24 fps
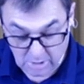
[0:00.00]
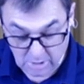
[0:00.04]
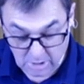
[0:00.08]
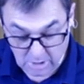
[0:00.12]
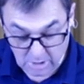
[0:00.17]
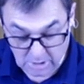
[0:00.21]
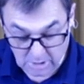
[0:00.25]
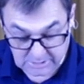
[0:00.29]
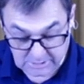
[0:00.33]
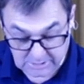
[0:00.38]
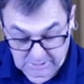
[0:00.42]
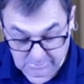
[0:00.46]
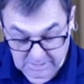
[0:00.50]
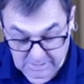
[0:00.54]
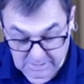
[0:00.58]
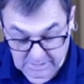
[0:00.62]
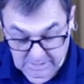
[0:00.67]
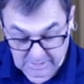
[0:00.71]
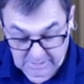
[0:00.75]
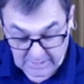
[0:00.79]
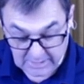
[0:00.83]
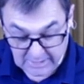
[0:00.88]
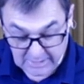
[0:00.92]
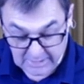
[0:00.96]
me,
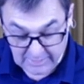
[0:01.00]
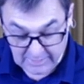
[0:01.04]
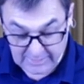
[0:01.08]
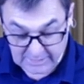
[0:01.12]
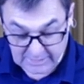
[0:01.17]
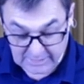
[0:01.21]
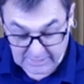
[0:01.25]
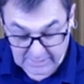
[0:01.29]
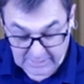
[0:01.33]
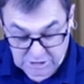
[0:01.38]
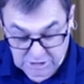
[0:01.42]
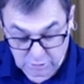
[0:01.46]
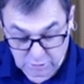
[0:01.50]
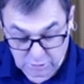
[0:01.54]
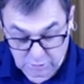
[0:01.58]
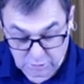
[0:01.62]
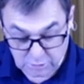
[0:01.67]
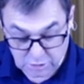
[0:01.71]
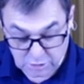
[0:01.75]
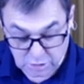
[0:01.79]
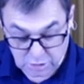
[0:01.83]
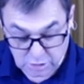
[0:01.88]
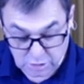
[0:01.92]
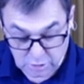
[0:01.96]
that ye should
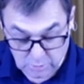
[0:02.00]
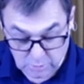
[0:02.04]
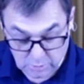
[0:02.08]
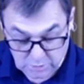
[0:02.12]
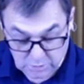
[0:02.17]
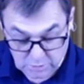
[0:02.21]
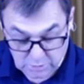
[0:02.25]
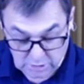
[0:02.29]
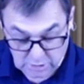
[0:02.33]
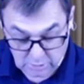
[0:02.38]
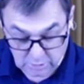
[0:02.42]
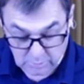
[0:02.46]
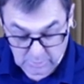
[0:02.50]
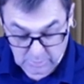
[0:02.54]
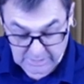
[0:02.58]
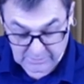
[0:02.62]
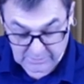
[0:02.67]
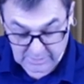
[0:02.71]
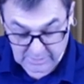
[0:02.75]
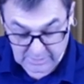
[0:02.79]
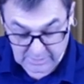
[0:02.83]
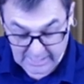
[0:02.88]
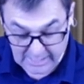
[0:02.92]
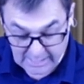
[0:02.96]
do so in the
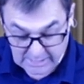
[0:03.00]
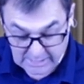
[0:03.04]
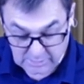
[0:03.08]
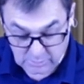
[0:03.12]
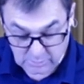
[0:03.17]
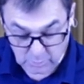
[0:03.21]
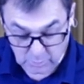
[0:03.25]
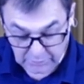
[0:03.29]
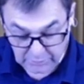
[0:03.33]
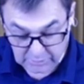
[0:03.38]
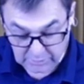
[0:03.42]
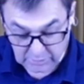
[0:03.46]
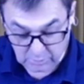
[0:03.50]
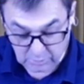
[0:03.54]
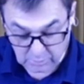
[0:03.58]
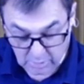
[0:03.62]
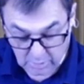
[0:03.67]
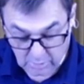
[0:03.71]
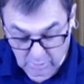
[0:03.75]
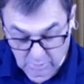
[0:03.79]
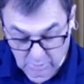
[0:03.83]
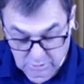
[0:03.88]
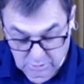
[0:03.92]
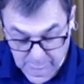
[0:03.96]
land whither you go to
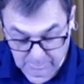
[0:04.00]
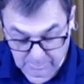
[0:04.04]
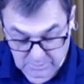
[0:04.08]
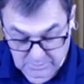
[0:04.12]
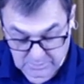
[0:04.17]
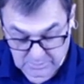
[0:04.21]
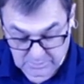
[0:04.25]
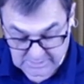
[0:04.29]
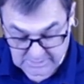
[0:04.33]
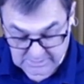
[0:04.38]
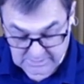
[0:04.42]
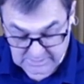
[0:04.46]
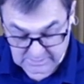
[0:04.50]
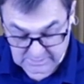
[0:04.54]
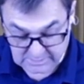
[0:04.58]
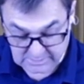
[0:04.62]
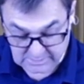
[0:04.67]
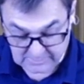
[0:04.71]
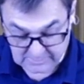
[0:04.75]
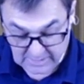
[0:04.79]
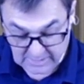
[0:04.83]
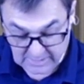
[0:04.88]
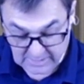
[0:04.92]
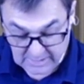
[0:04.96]
possess it.
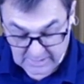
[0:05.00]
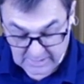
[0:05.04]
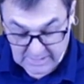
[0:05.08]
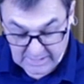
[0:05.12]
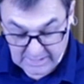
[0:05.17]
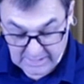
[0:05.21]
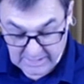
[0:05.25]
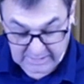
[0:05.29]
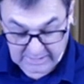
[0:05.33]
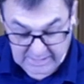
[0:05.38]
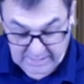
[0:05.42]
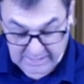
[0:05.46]
Keep